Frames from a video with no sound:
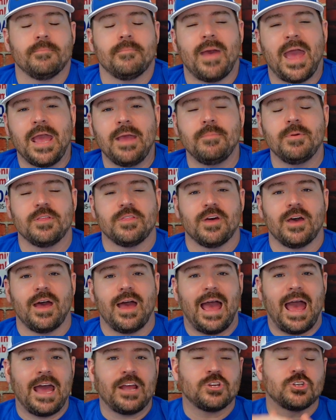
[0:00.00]
maybe the
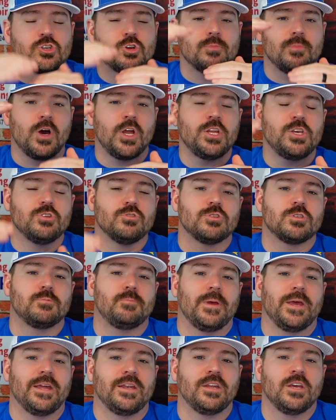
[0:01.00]
extra money you
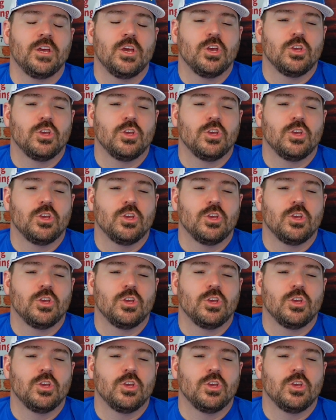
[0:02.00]
spend,